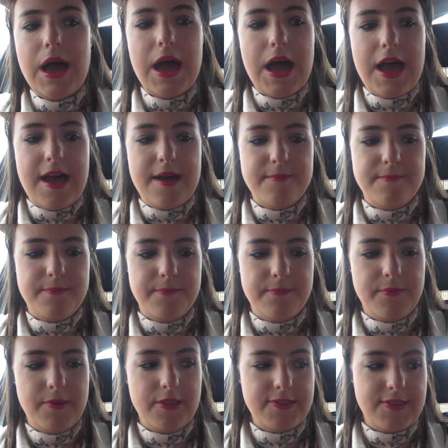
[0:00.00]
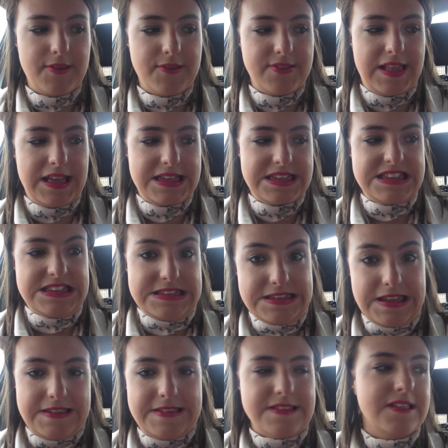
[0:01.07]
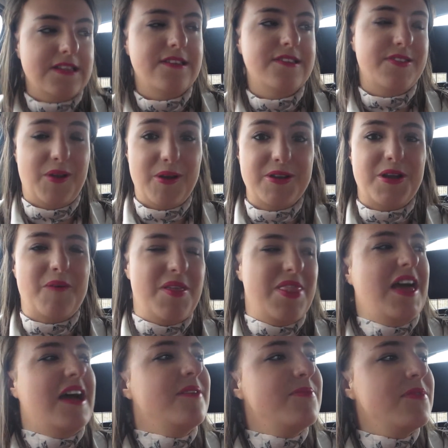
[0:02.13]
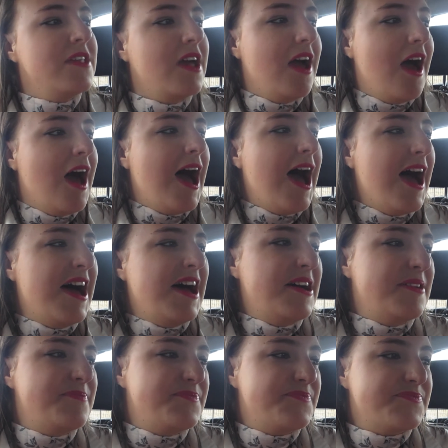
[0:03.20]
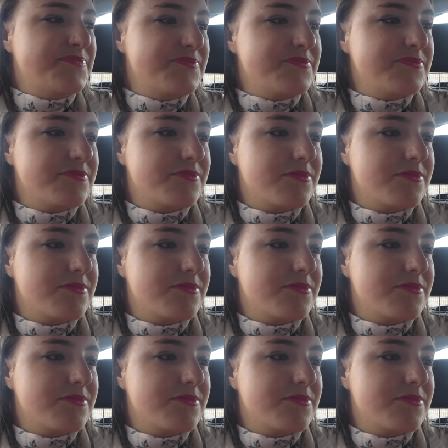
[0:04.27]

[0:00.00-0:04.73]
um, so I was like yes so I'm going there um,